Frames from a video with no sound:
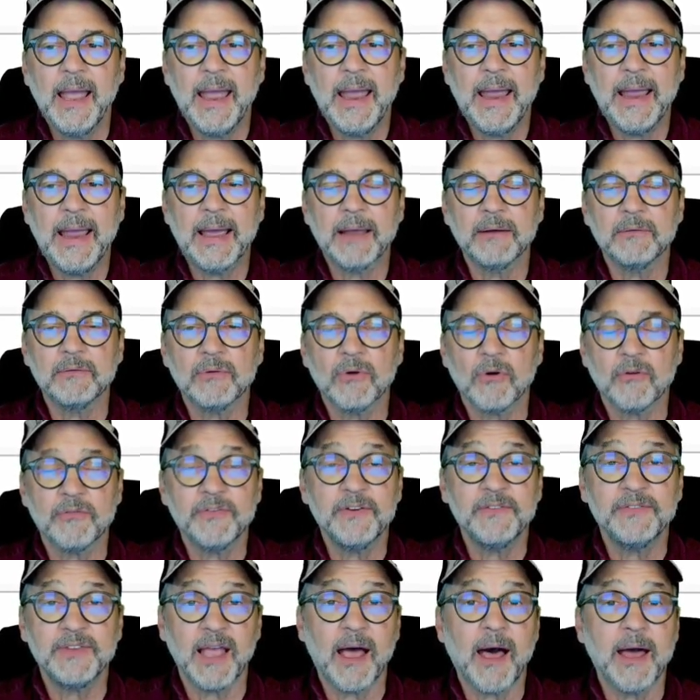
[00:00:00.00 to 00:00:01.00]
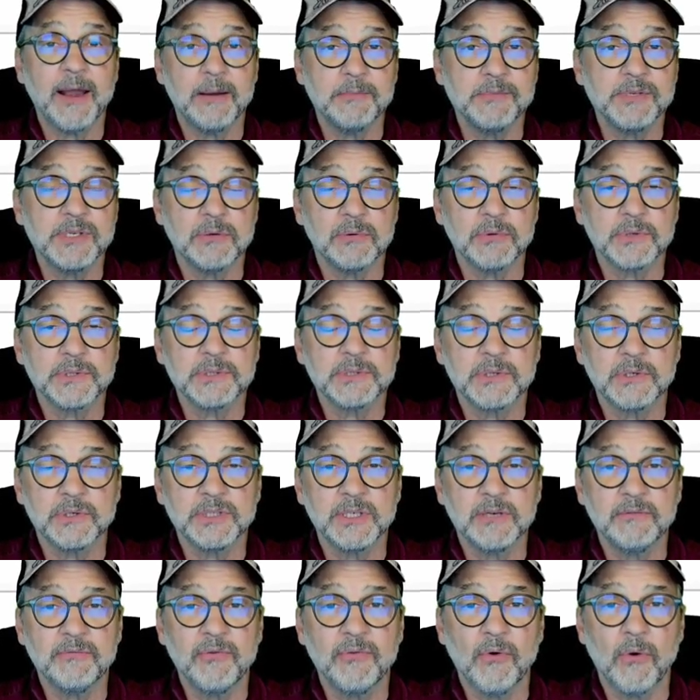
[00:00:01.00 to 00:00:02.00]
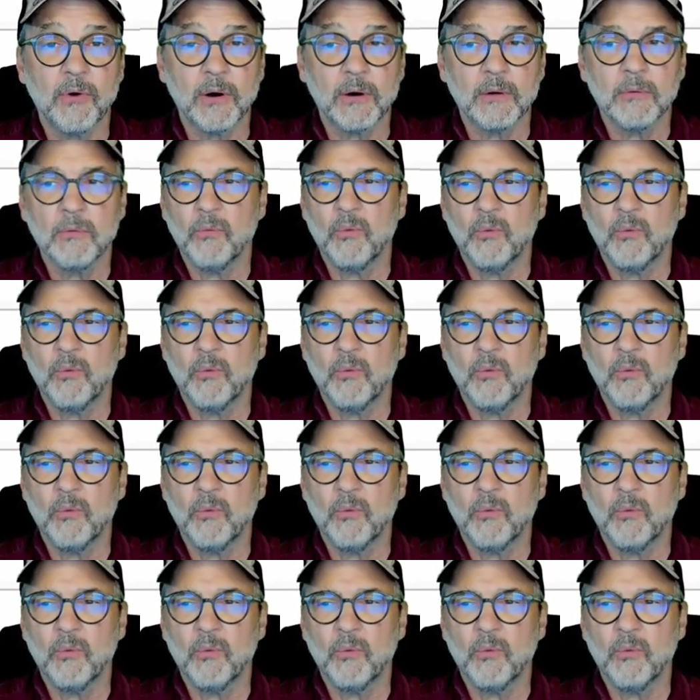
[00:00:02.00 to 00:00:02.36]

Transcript: or 50 items you were searching for.